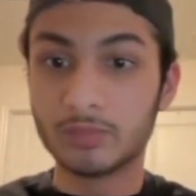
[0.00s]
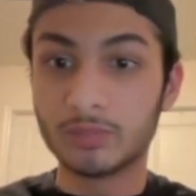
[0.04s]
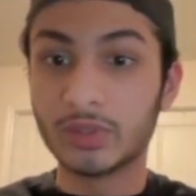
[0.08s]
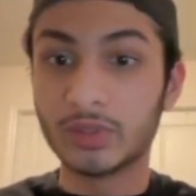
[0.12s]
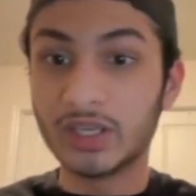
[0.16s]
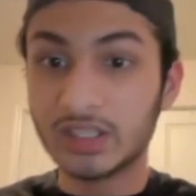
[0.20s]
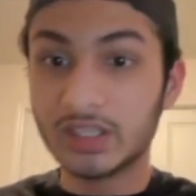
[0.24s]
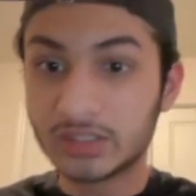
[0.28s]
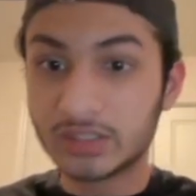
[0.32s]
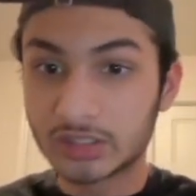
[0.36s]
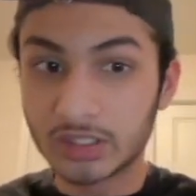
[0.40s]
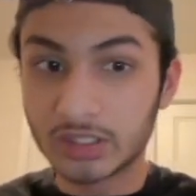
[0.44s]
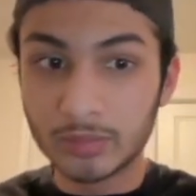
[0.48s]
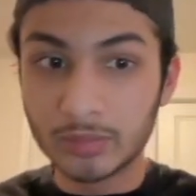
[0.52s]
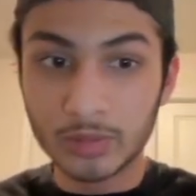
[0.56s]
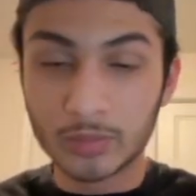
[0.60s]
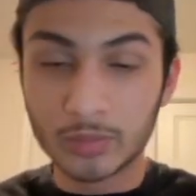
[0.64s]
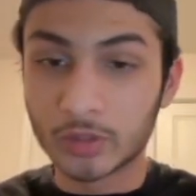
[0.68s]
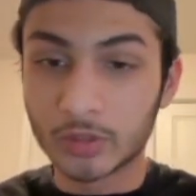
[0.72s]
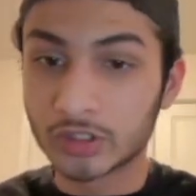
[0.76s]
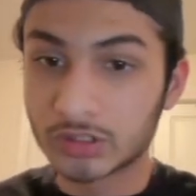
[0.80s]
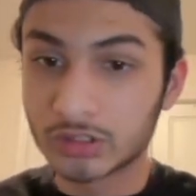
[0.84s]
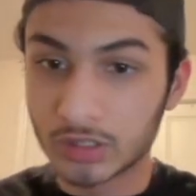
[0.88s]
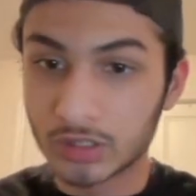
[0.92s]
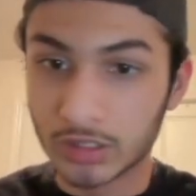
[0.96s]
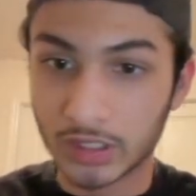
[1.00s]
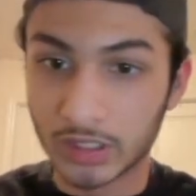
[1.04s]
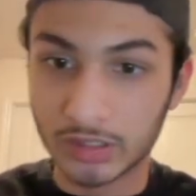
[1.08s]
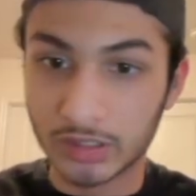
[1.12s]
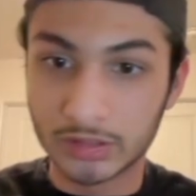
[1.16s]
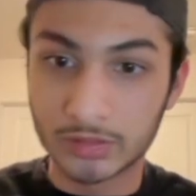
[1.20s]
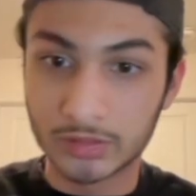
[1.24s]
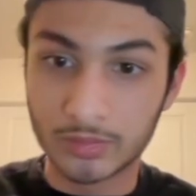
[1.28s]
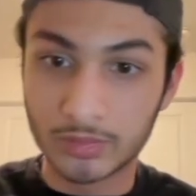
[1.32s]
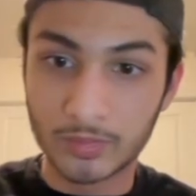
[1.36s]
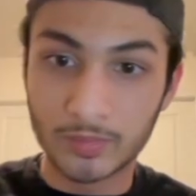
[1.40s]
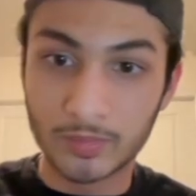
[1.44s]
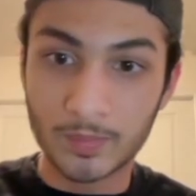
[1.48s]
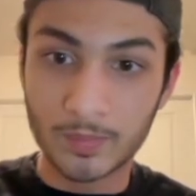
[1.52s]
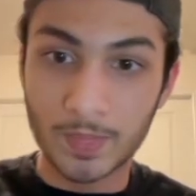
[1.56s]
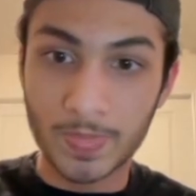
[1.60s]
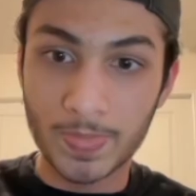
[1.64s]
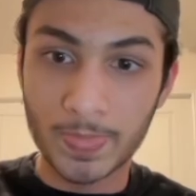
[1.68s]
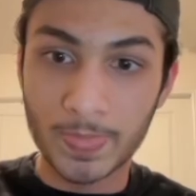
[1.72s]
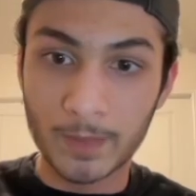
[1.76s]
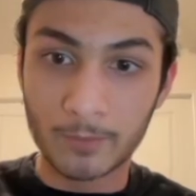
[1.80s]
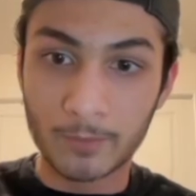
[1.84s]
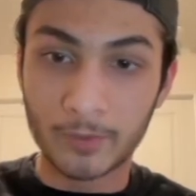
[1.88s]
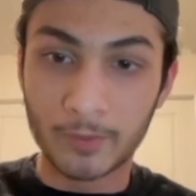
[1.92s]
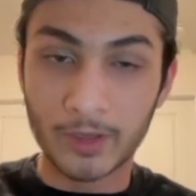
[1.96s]
But it's going to be personalized,
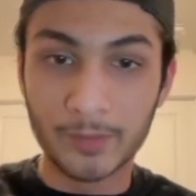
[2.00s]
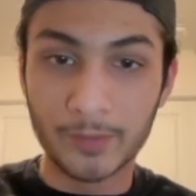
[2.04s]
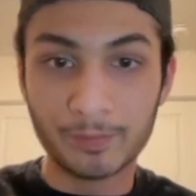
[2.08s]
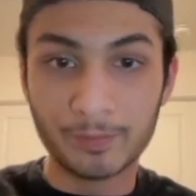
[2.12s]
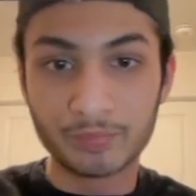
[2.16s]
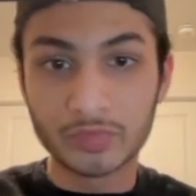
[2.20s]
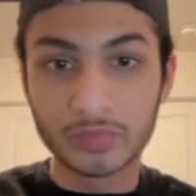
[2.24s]
right?